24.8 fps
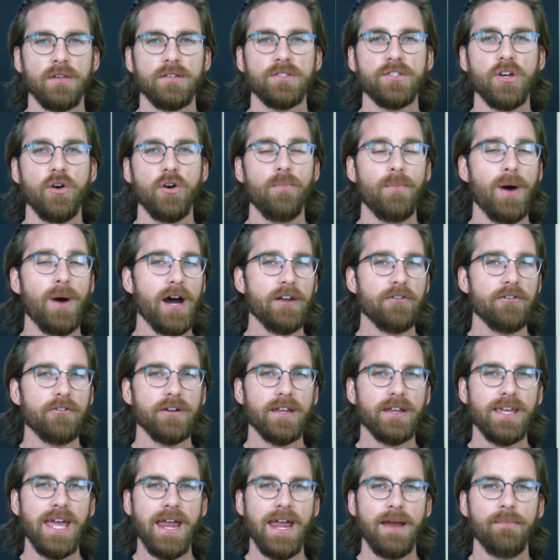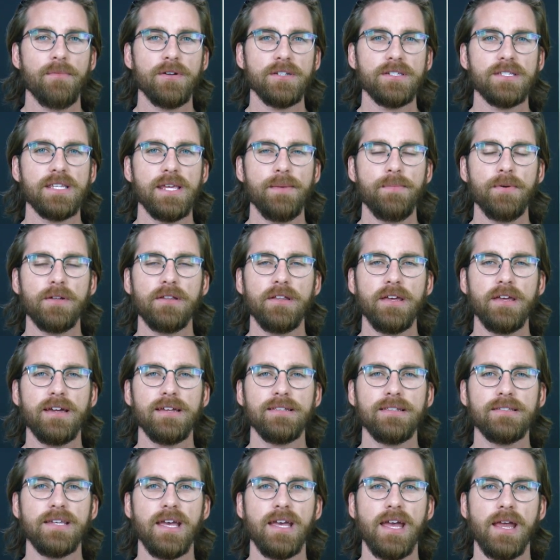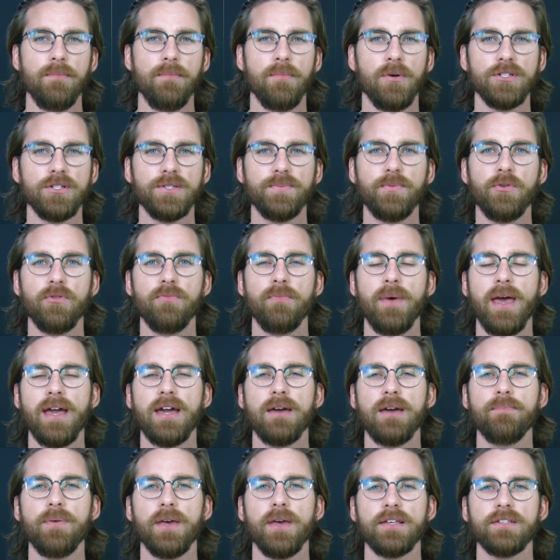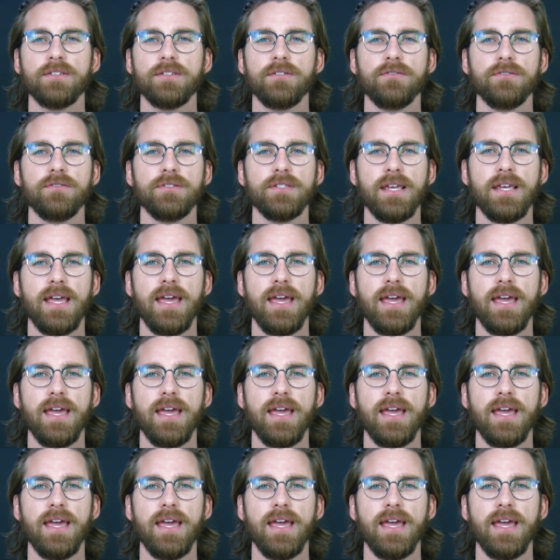So modern cameras typically contain multiple megapixels,